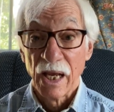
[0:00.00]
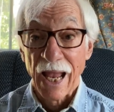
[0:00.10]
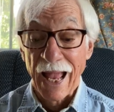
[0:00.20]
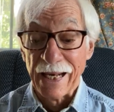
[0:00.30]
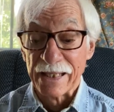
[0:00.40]

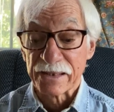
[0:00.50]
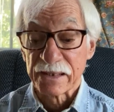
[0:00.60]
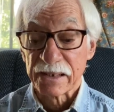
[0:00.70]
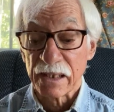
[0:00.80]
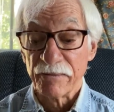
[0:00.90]
and
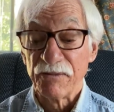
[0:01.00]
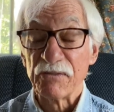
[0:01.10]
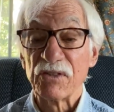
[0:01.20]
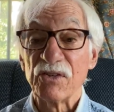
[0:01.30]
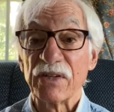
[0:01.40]
it's
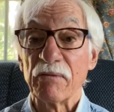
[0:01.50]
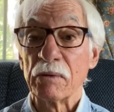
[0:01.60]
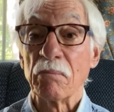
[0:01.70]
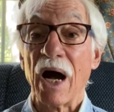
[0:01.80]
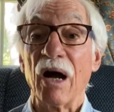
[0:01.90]

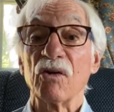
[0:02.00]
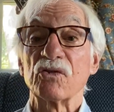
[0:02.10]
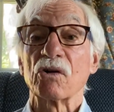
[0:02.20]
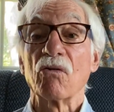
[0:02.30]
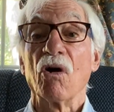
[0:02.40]
57 miles
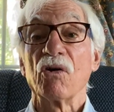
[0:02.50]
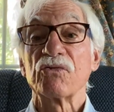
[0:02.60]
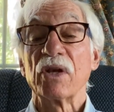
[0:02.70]
across.